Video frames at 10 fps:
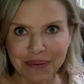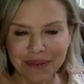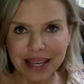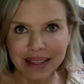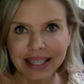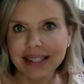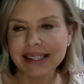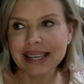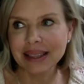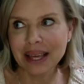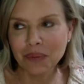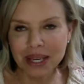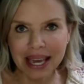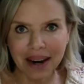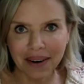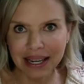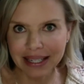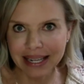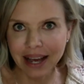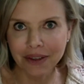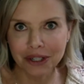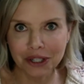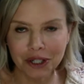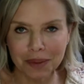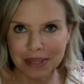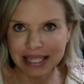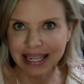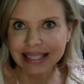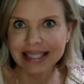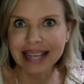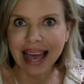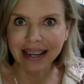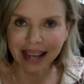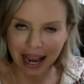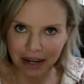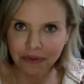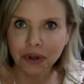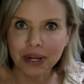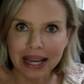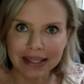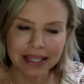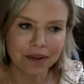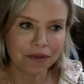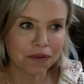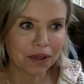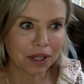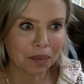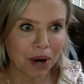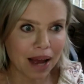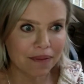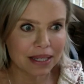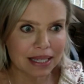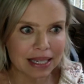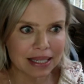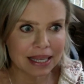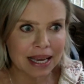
feelings that then we carry into other circumstance and kind of create self-fulfilling prophecies.